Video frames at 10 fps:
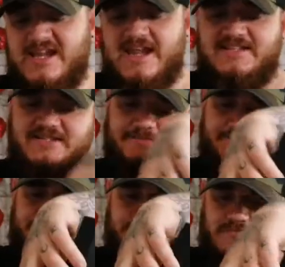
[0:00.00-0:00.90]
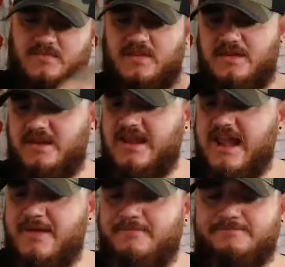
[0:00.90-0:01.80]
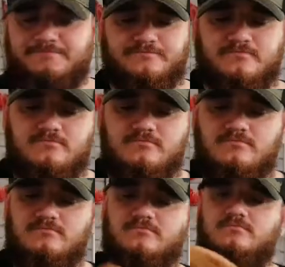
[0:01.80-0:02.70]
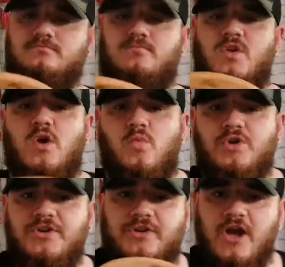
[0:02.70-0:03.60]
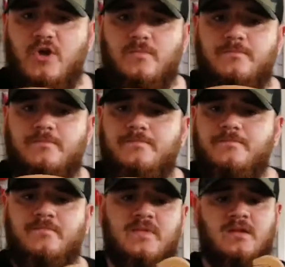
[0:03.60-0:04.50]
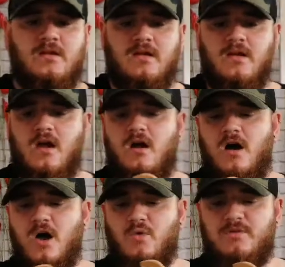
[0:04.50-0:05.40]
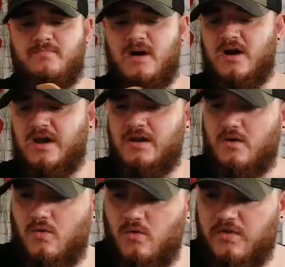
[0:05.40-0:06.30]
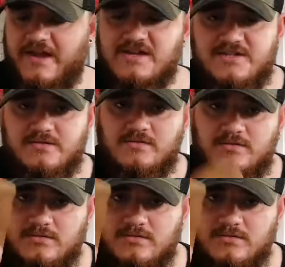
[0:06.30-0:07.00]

kit, you get a wooden comb. I would buy all this